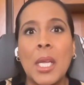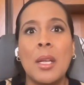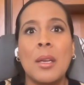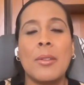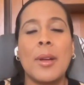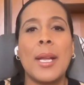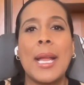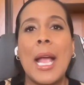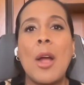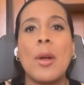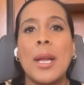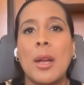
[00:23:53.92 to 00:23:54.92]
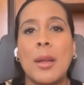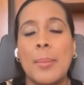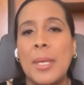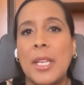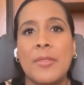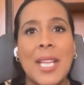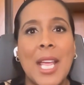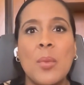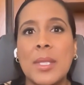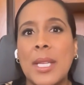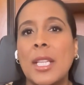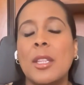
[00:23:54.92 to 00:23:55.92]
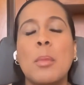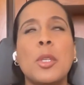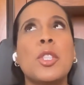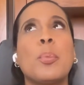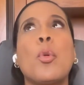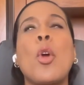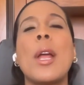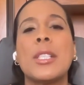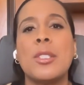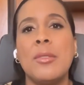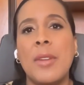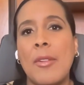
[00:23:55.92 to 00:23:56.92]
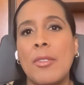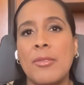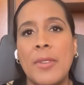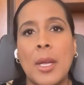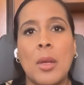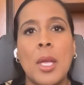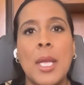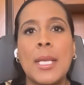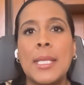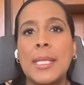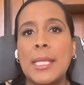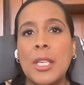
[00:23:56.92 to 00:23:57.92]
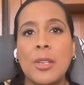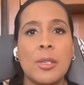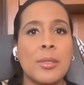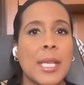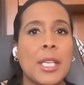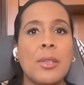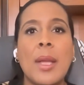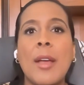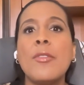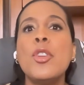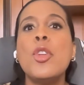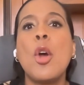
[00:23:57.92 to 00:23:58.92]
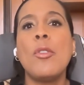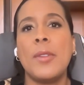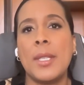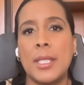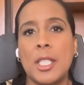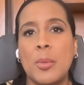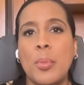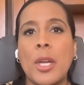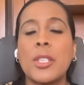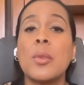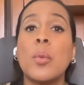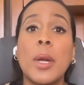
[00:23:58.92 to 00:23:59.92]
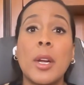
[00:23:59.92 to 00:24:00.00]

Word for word: Right? How I mean, if 10 was like the most depressed you've ever felt, zero is like you have no feelings of depression, where are